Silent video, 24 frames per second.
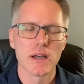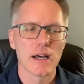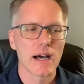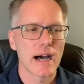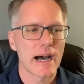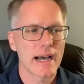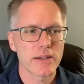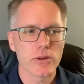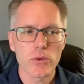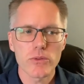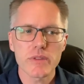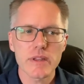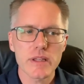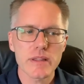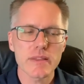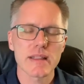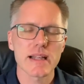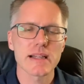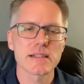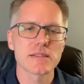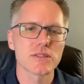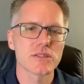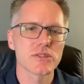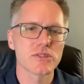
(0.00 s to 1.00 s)
I don't think
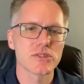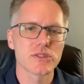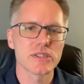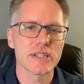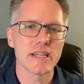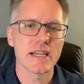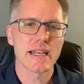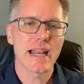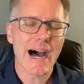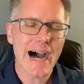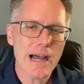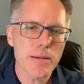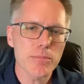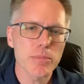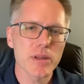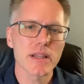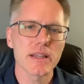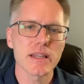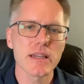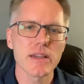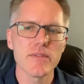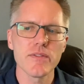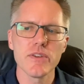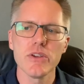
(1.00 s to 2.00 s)
that's a sin. I
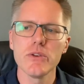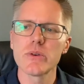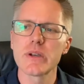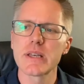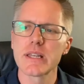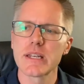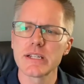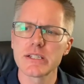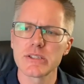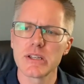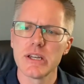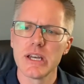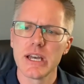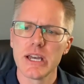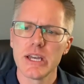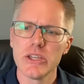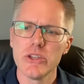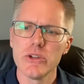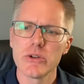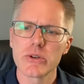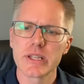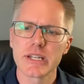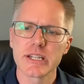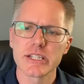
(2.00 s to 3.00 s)
believe you
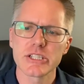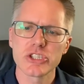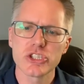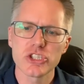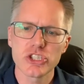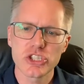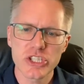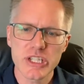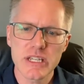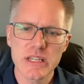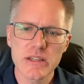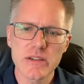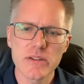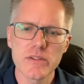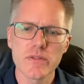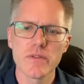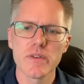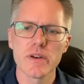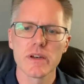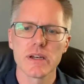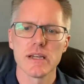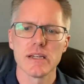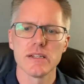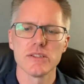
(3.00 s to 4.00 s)
can achieve
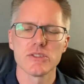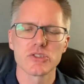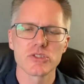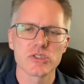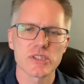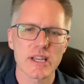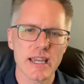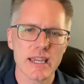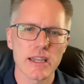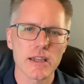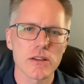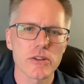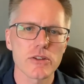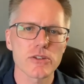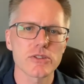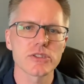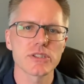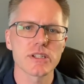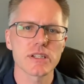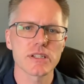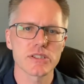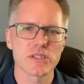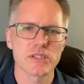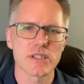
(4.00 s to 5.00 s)
secular
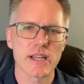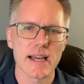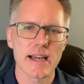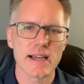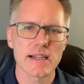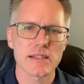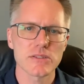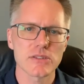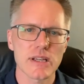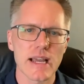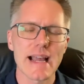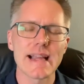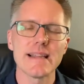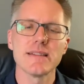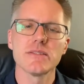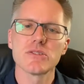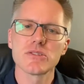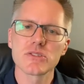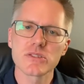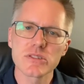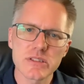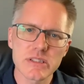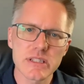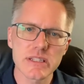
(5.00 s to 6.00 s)
success and
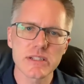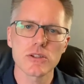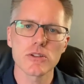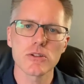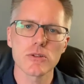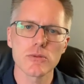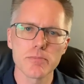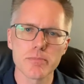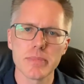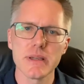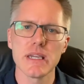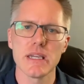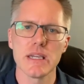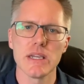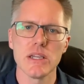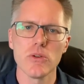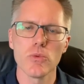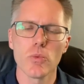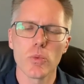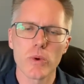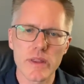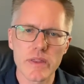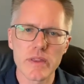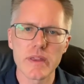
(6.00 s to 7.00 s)
still be
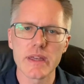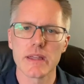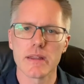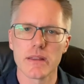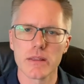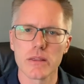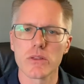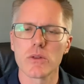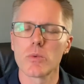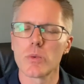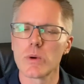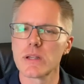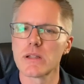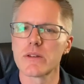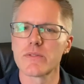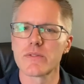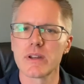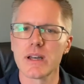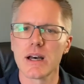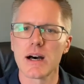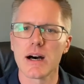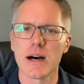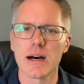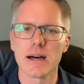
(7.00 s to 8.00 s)
within the will of
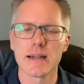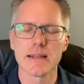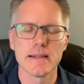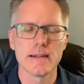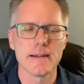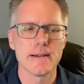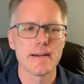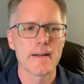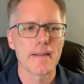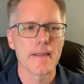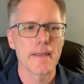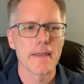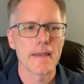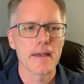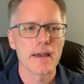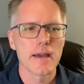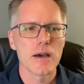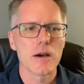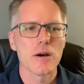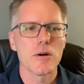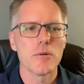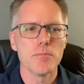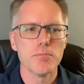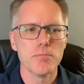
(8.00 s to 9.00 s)
God.
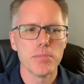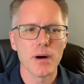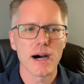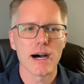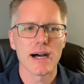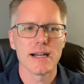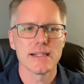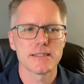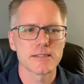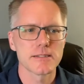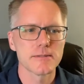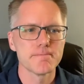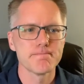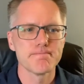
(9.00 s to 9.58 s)
But